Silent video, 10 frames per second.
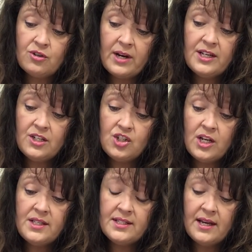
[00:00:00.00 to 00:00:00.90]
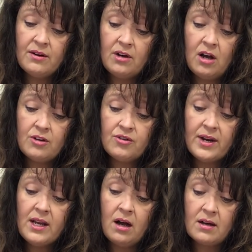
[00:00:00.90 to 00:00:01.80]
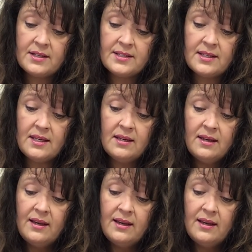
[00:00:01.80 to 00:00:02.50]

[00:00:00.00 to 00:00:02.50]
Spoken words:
tried to chase down Andre Agassi